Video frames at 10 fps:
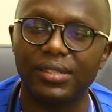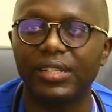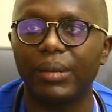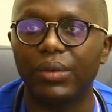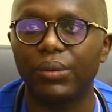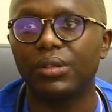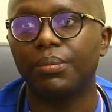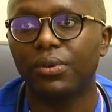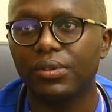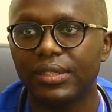the same way with
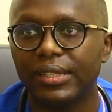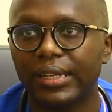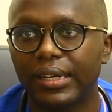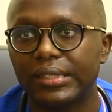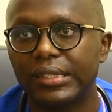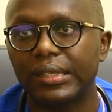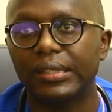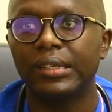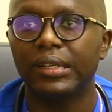prostate cancer